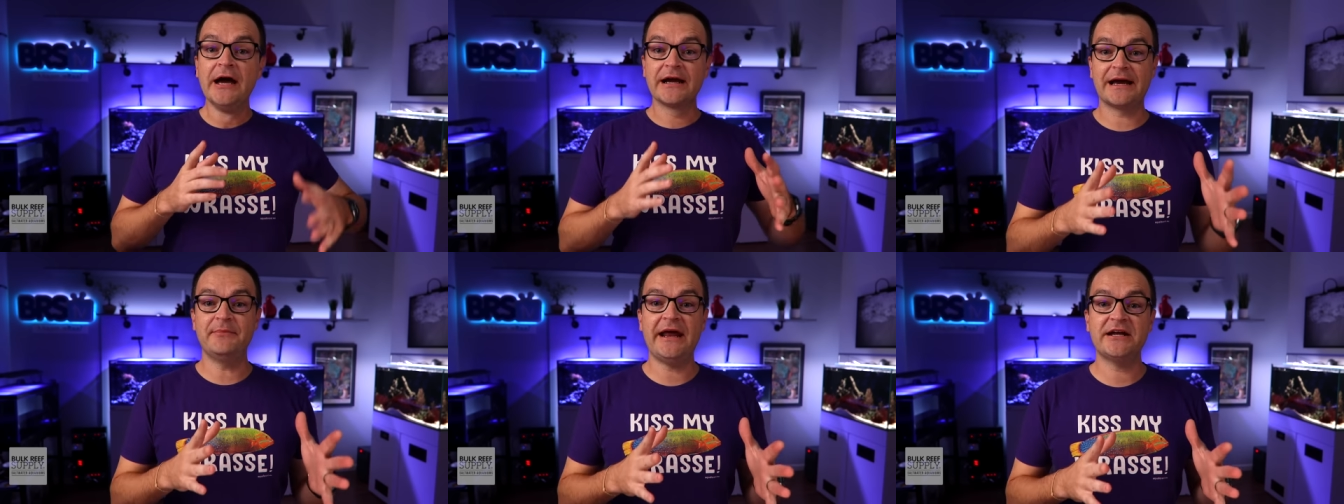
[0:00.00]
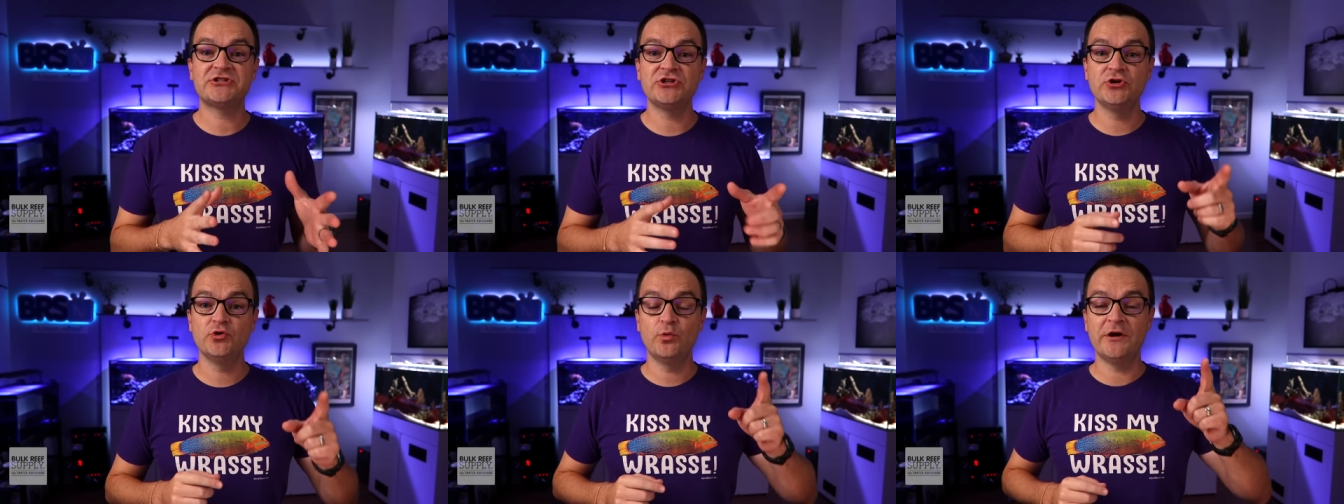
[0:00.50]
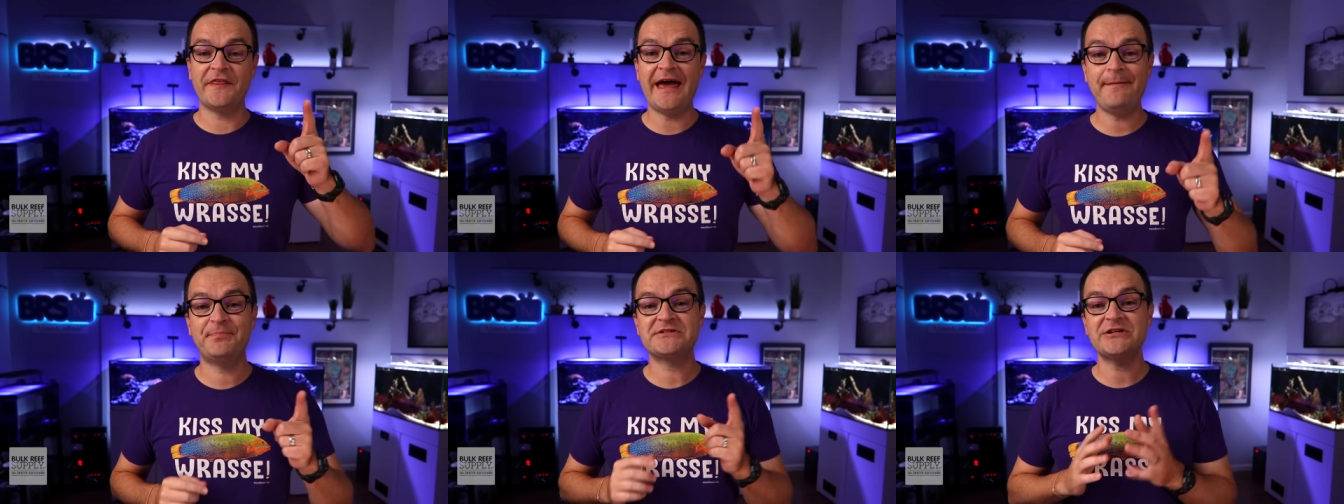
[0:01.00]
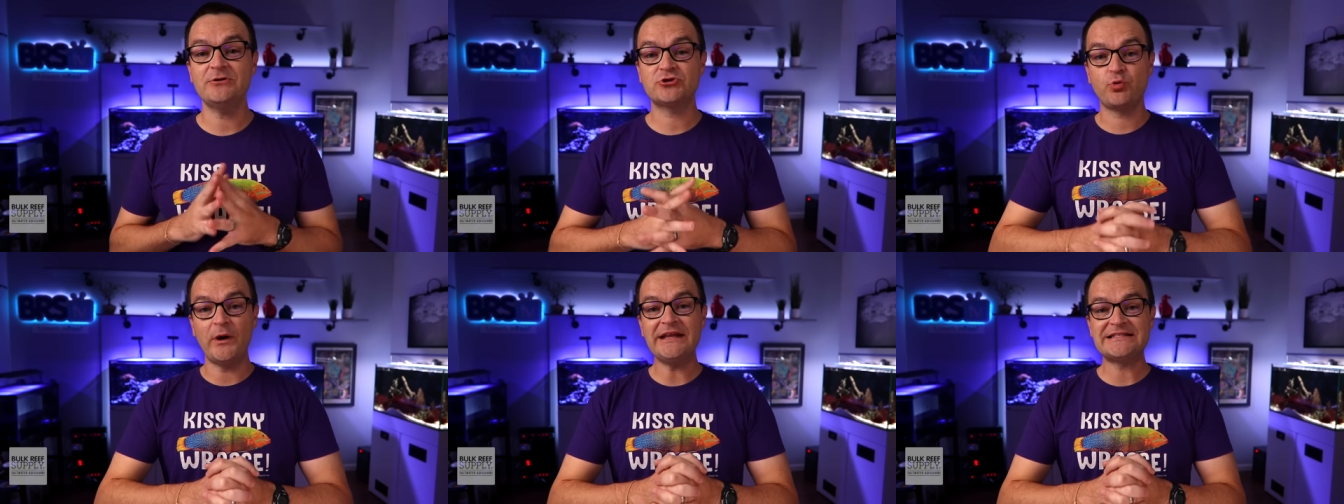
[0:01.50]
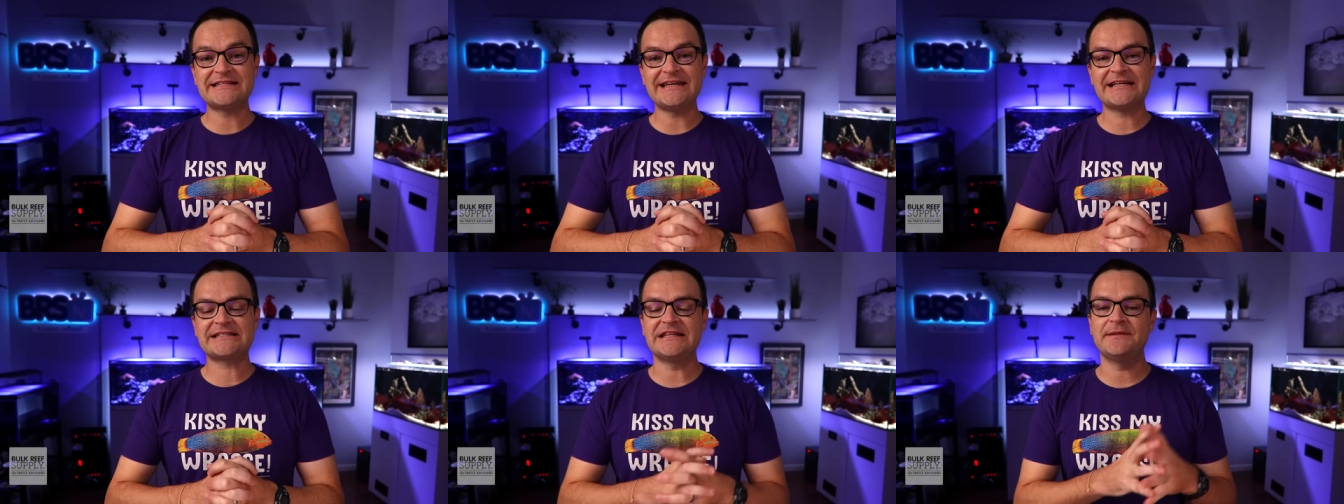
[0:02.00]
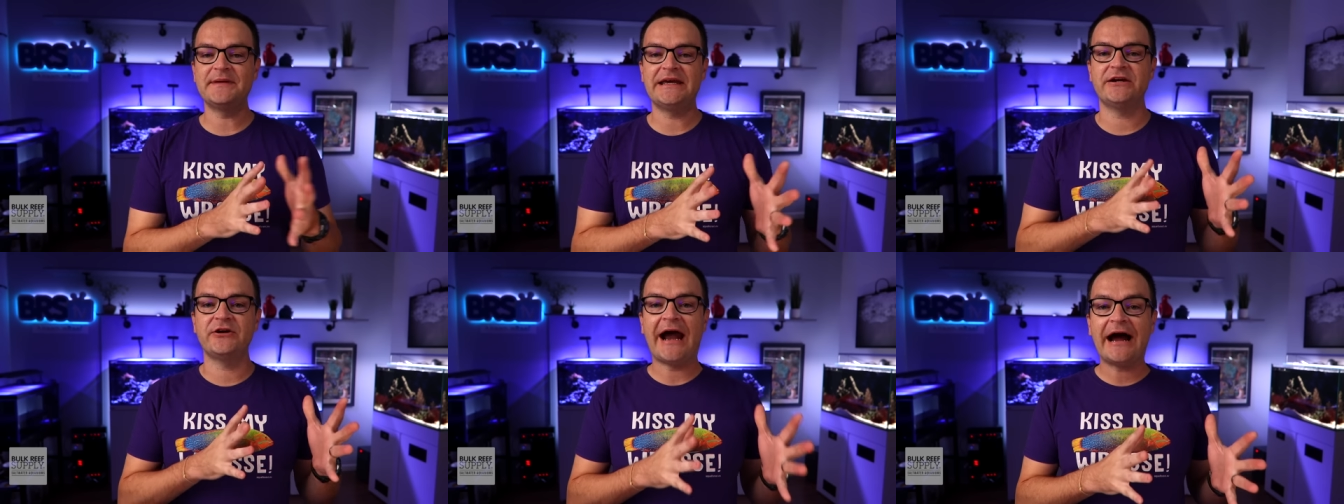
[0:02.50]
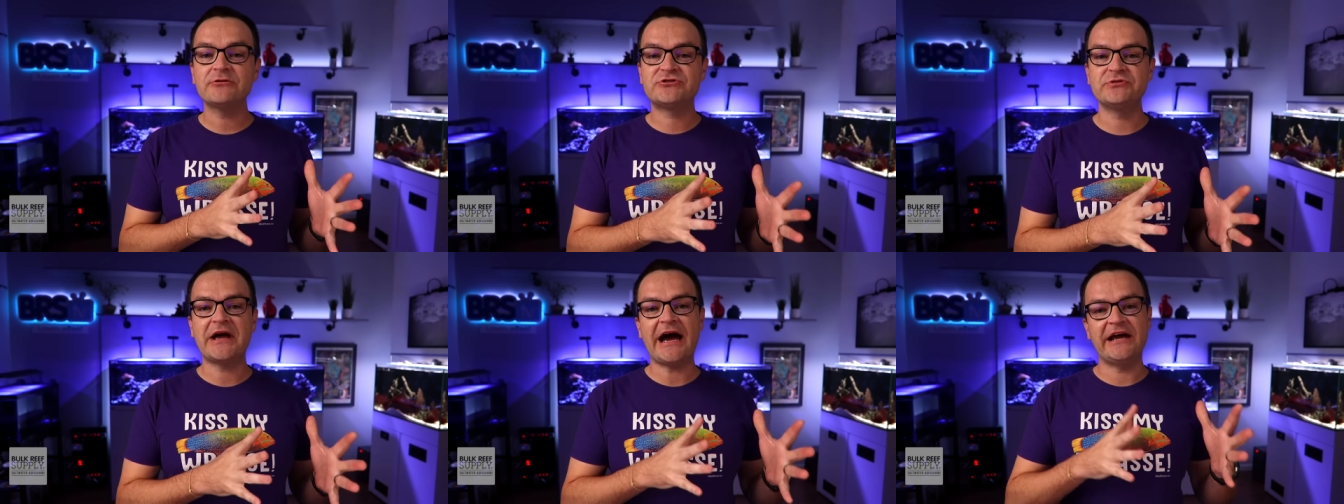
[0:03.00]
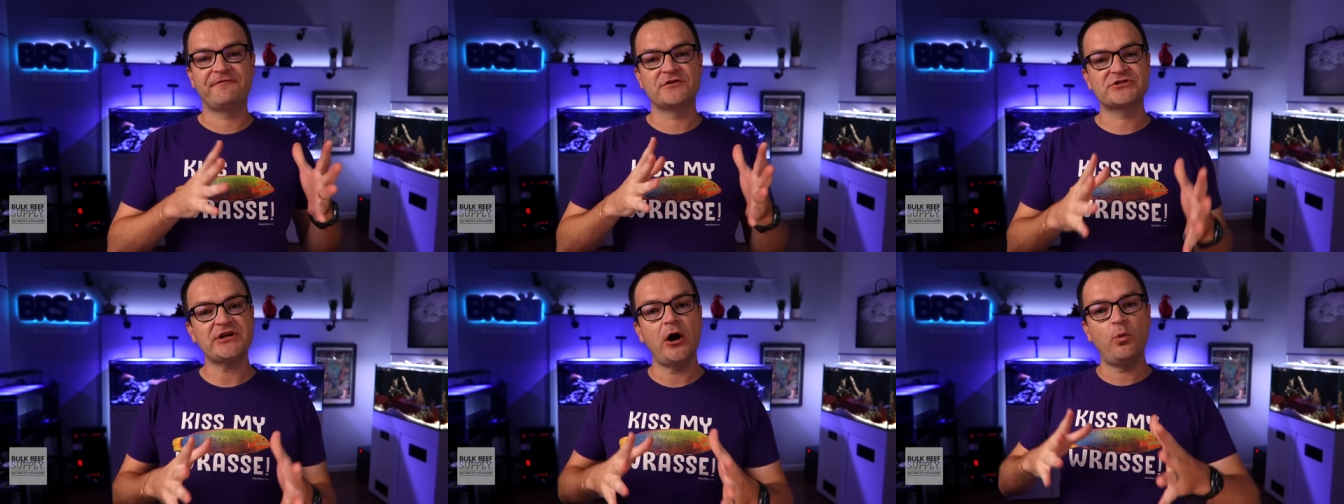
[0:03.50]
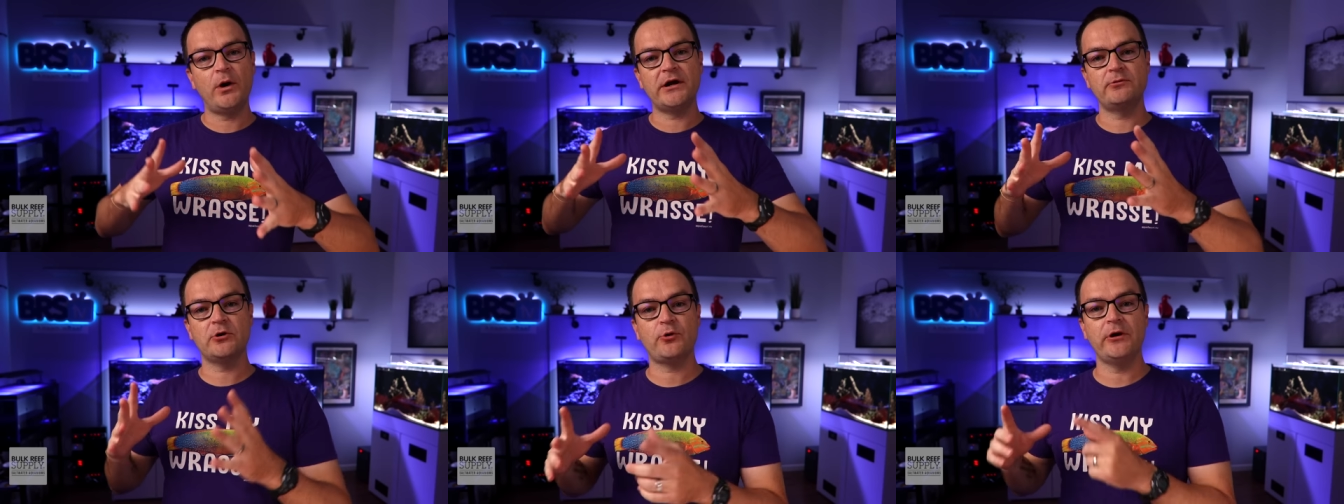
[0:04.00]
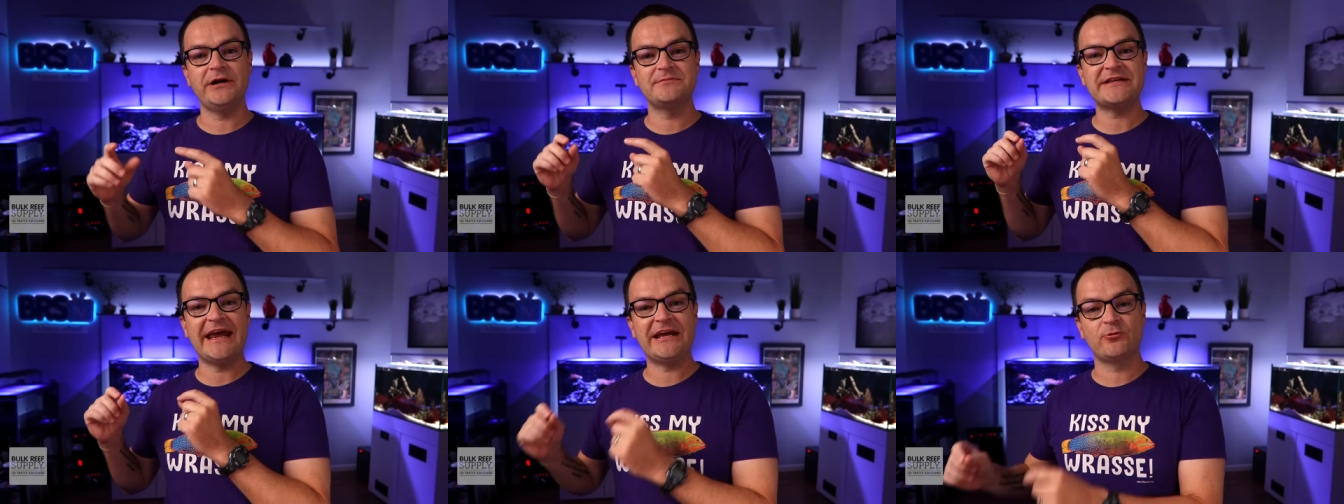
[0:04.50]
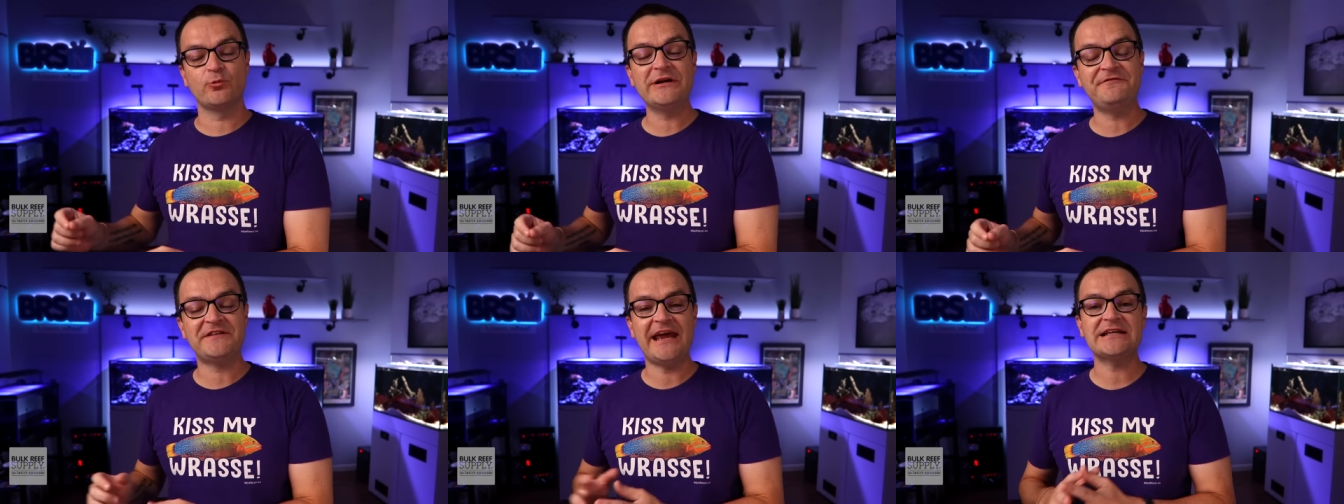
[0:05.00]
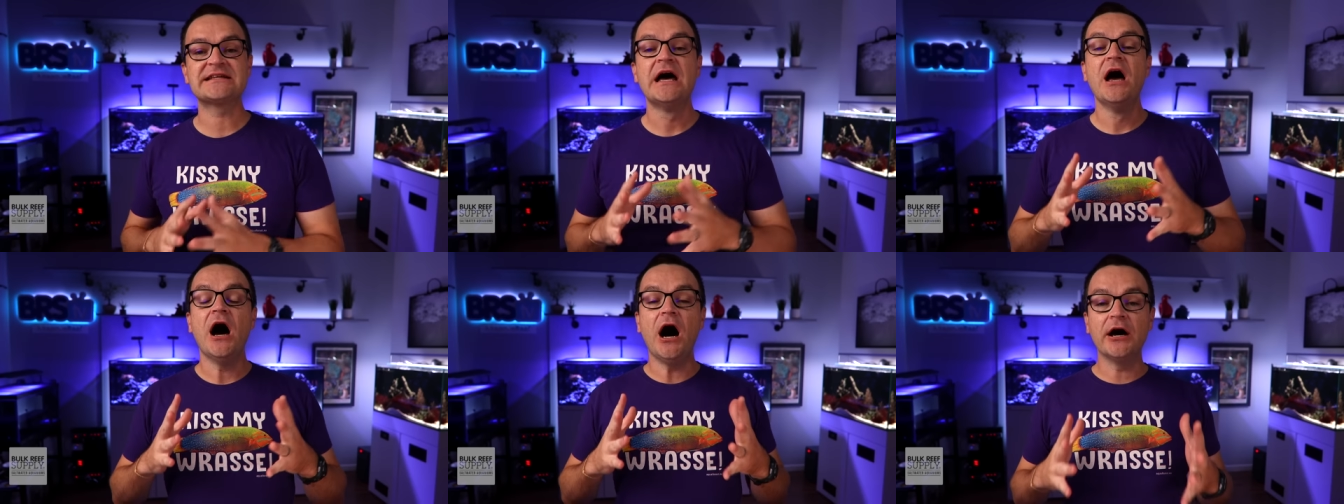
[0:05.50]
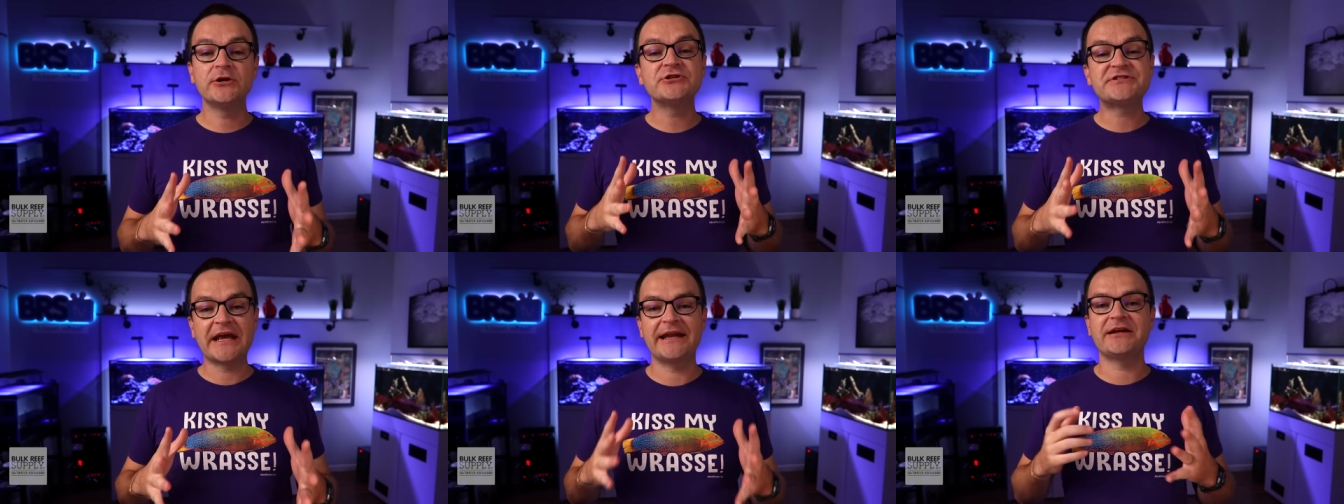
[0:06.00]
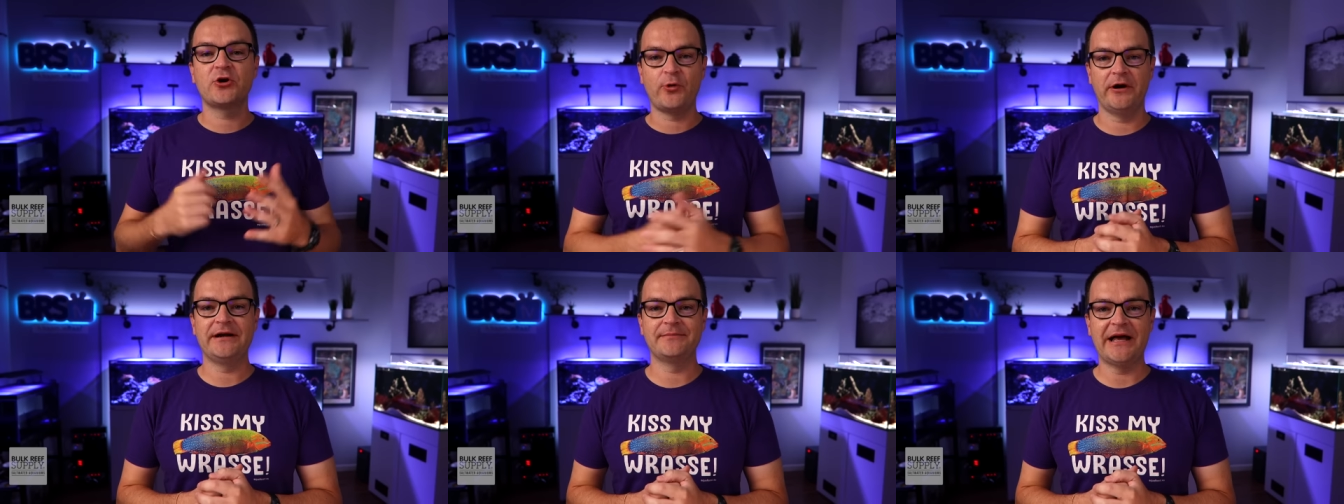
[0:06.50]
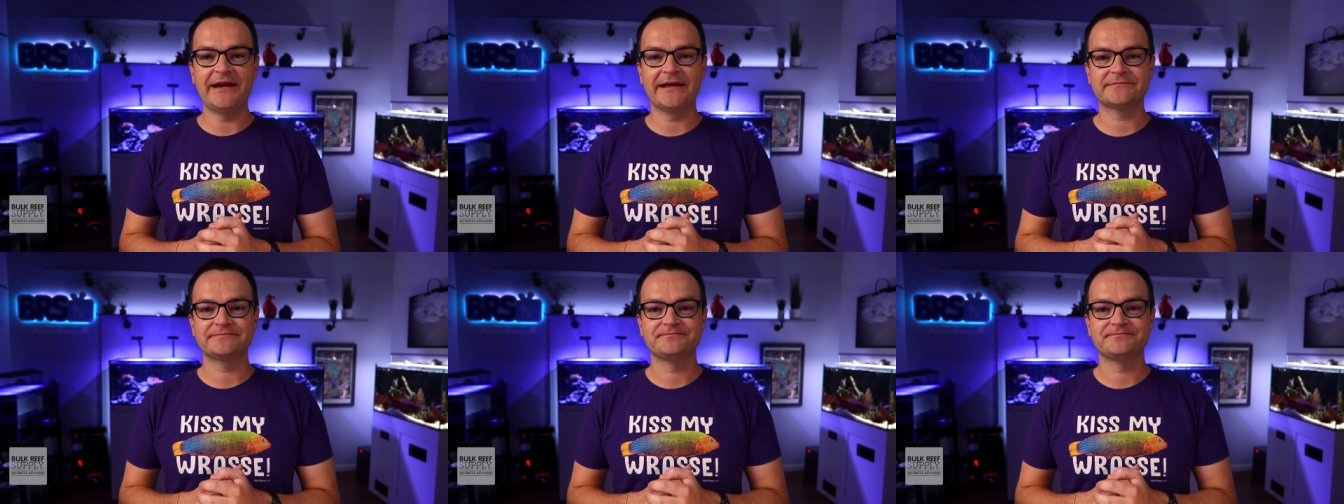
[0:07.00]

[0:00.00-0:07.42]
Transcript: coming at you with episode 26 in the beginner how-to guide for saltwater aquariums and reef tanks, understanding aquarium lighting.